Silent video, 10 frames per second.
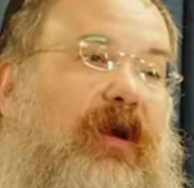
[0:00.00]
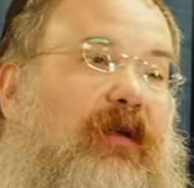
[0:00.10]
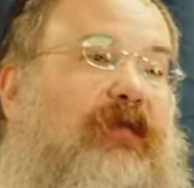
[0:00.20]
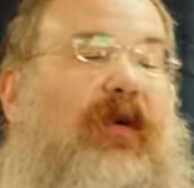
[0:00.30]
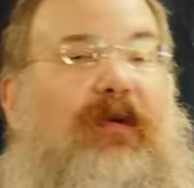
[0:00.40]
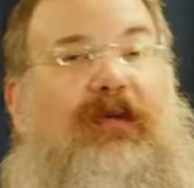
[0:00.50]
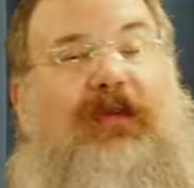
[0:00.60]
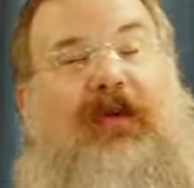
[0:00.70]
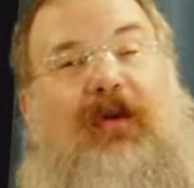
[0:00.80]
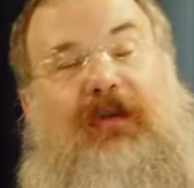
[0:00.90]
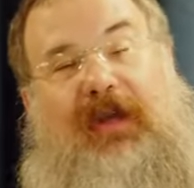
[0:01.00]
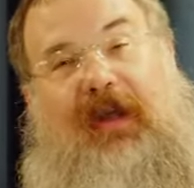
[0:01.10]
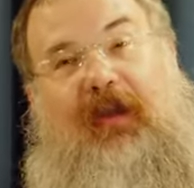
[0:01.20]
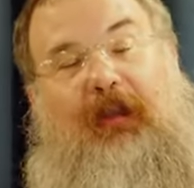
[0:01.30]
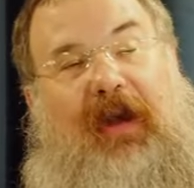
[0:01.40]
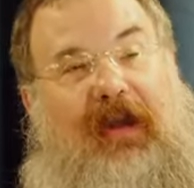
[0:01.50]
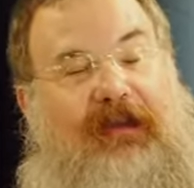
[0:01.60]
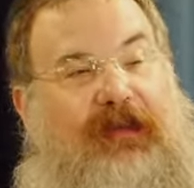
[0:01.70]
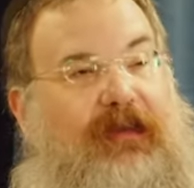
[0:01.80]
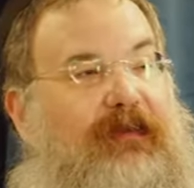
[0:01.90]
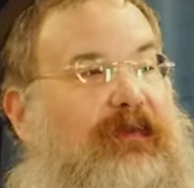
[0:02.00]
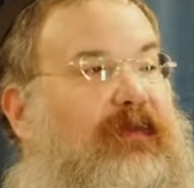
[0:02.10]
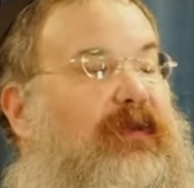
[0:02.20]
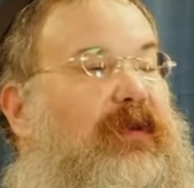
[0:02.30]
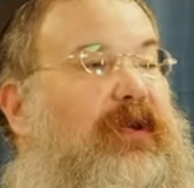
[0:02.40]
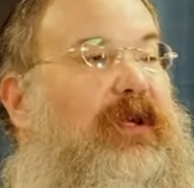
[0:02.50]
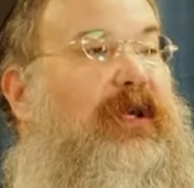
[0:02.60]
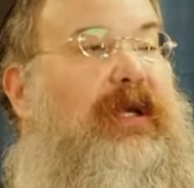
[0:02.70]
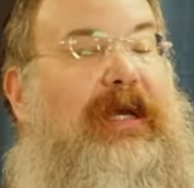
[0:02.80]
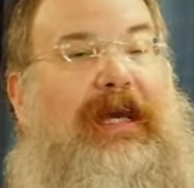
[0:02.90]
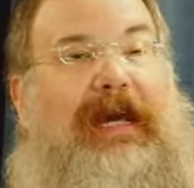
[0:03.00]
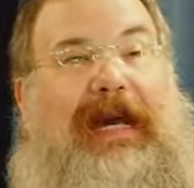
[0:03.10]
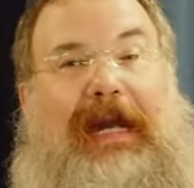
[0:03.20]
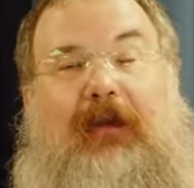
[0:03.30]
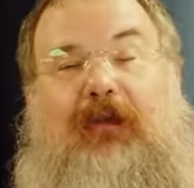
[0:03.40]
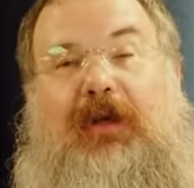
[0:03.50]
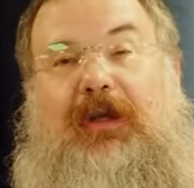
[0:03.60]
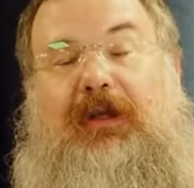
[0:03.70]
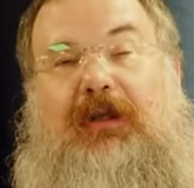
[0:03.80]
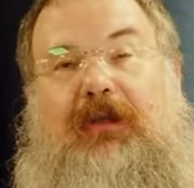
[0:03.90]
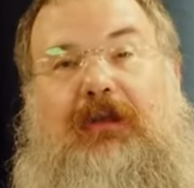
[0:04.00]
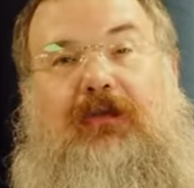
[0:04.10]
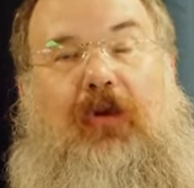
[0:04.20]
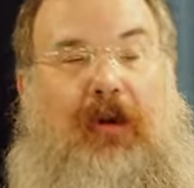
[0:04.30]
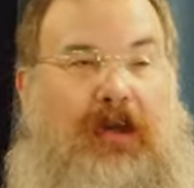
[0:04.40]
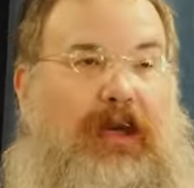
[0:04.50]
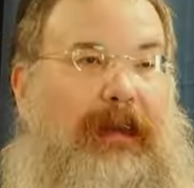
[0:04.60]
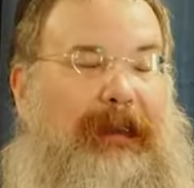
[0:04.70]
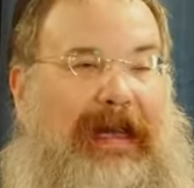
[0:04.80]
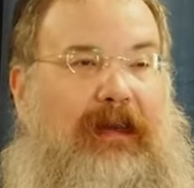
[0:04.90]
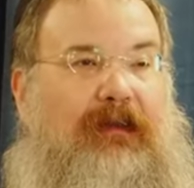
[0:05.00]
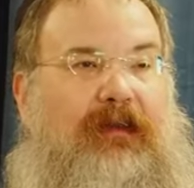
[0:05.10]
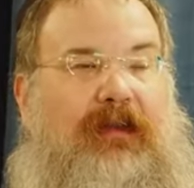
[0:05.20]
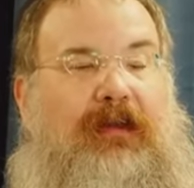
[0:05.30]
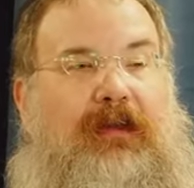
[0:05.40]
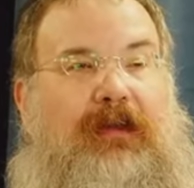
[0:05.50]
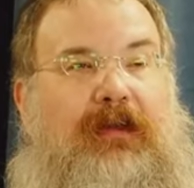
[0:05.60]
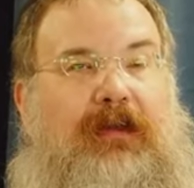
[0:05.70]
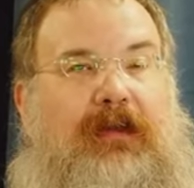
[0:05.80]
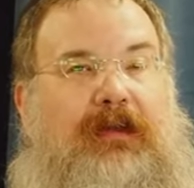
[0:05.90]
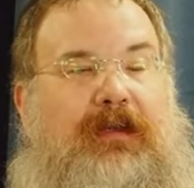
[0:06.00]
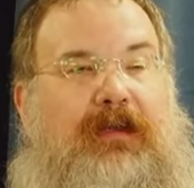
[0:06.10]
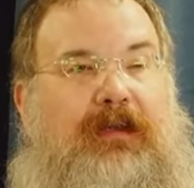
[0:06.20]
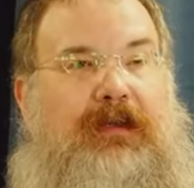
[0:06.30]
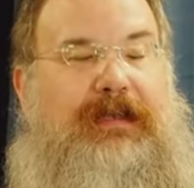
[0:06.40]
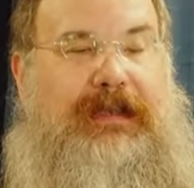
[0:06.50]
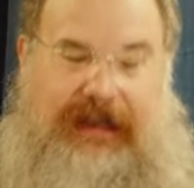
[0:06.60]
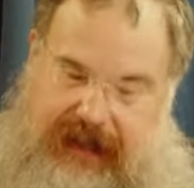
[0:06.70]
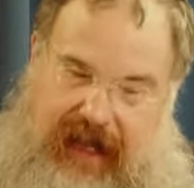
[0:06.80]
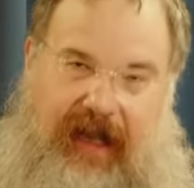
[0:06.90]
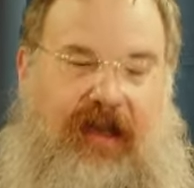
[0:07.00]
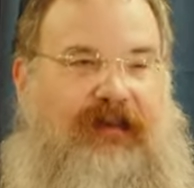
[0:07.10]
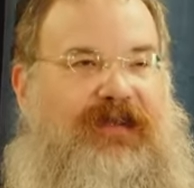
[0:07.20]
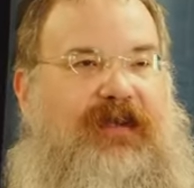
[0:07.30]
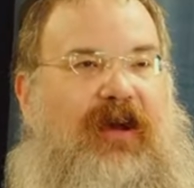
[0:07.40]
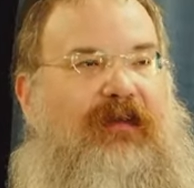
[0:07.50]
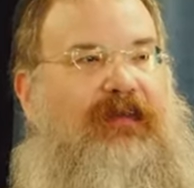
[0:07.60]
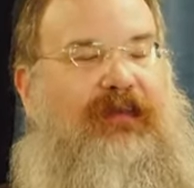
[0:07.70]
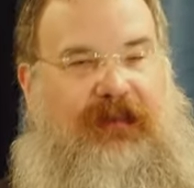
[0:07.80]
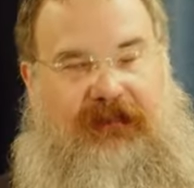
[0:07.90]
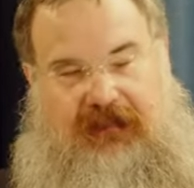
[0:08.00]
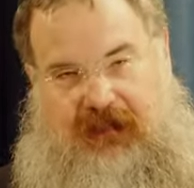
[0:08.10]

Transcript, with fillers: and focusing only on the positive, I will talk about negative stuff,